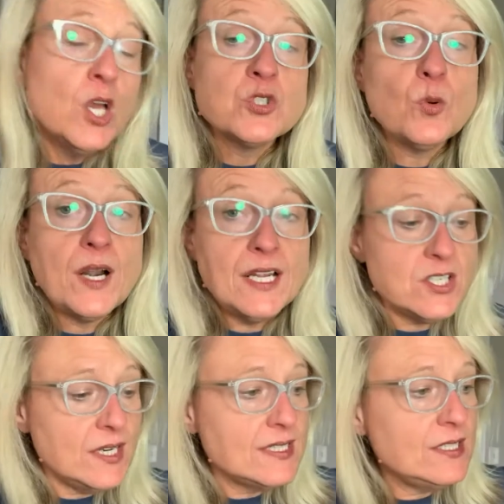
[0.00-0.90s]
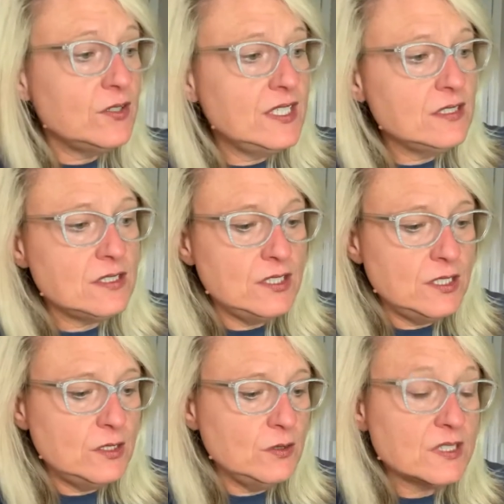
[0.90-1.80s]
So what I try to tell kids to
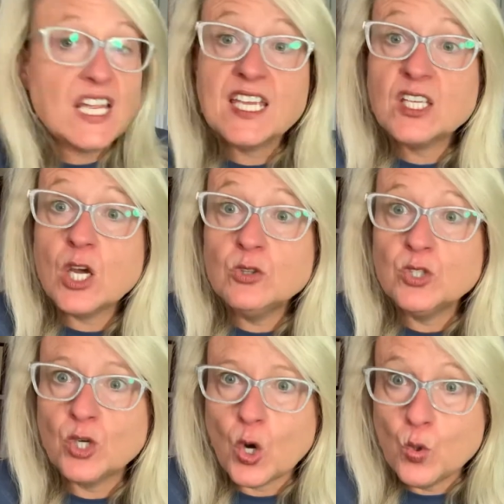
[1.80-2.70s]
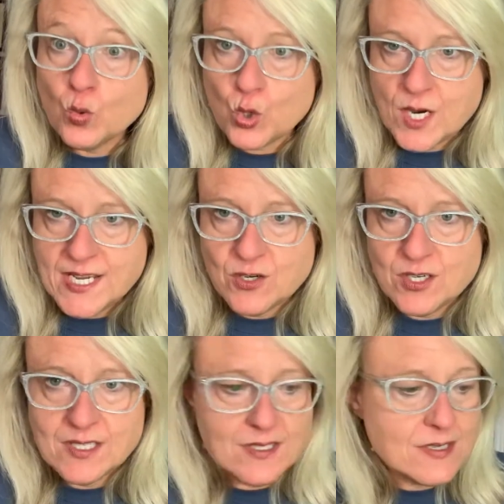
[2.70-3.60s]
do is go through your old
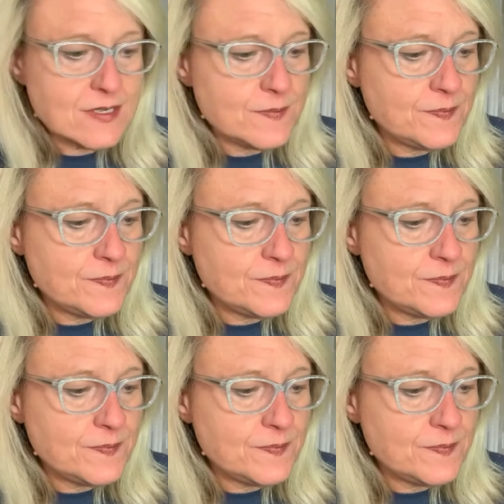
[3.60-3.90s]
crayons